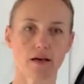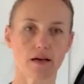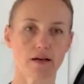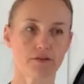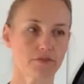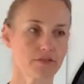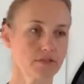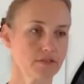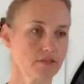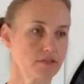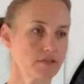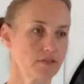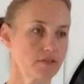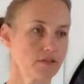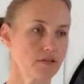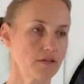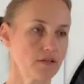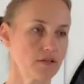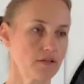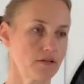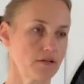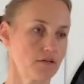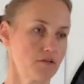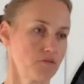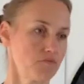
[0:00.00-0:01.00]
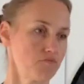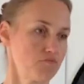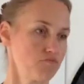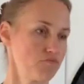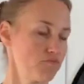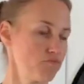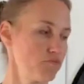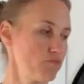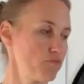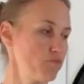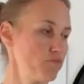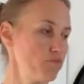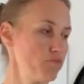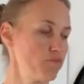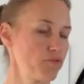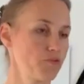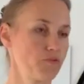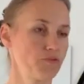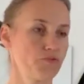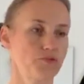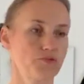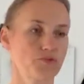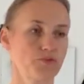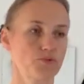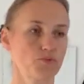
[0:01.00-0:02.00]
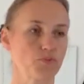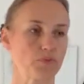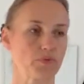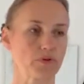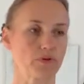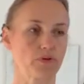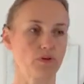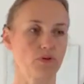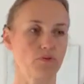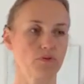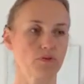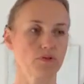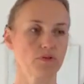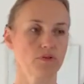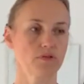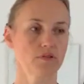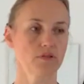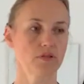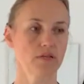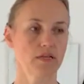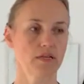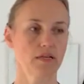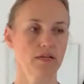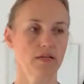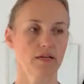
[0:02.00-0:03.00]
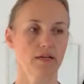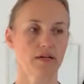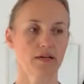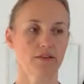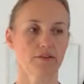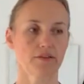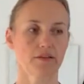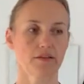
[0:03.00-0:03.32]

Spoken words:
iris, super normal. I